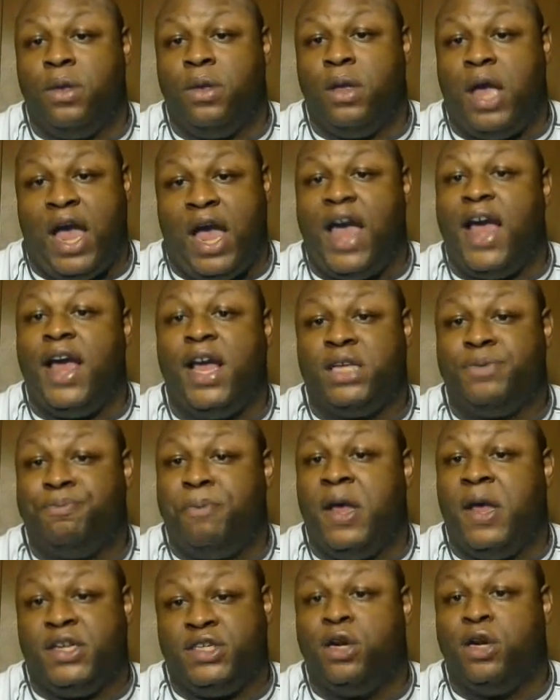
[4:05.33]
I
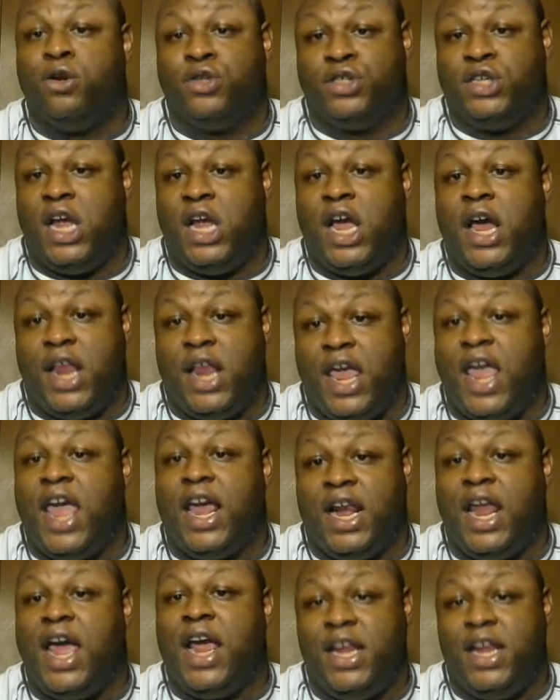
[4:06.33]
expect your child to
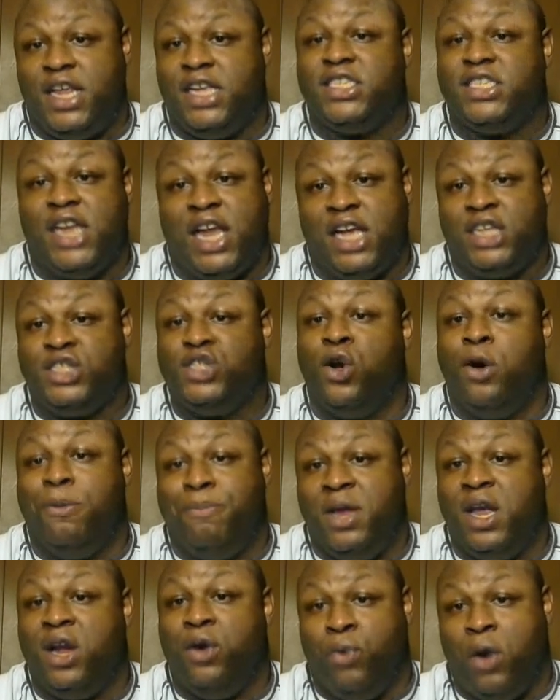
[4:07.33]
act like this, not your
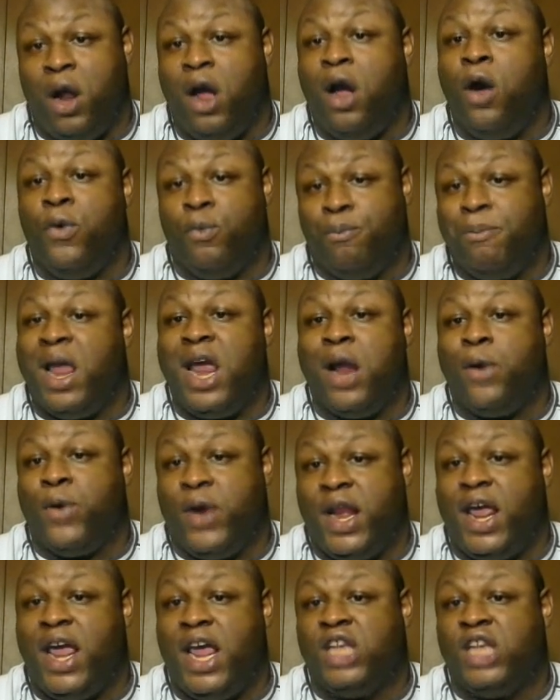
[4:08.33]
big grown
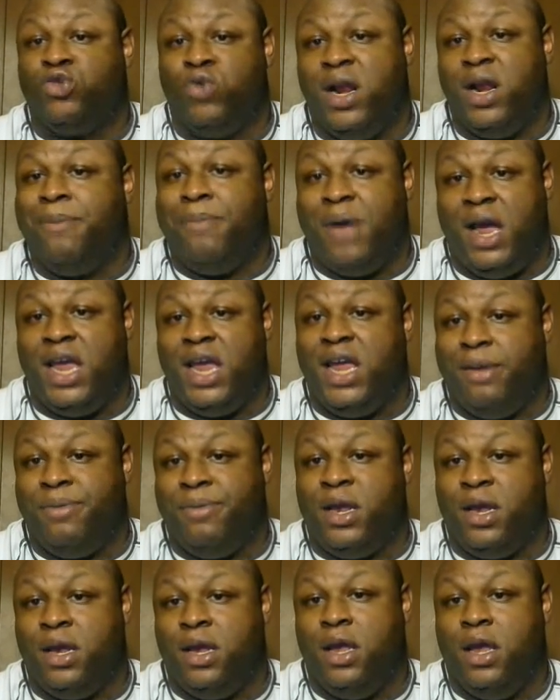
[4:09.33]
married ass with a
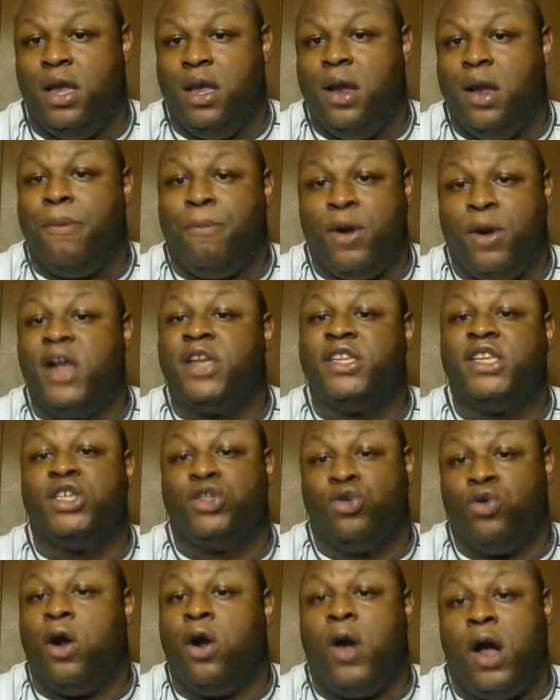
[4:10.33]
baby. Princess,
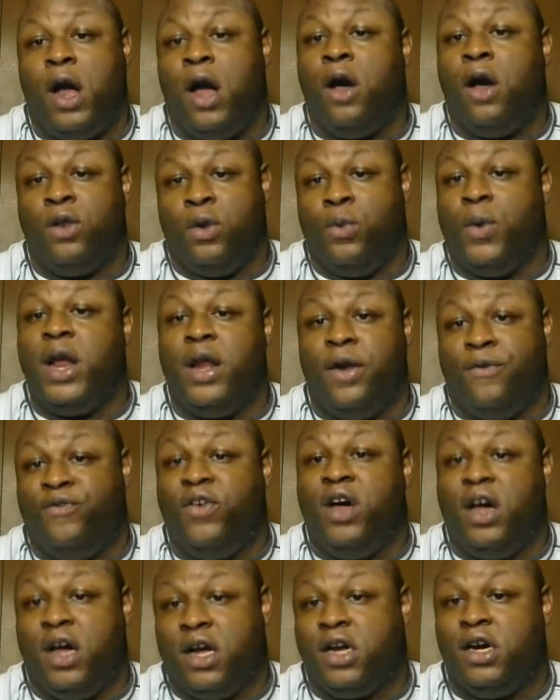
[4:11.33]
grow all the way the
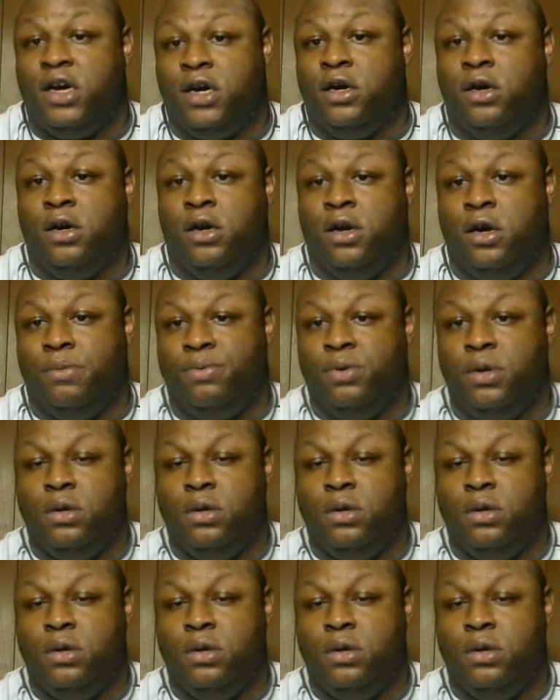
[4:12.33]
fuck up.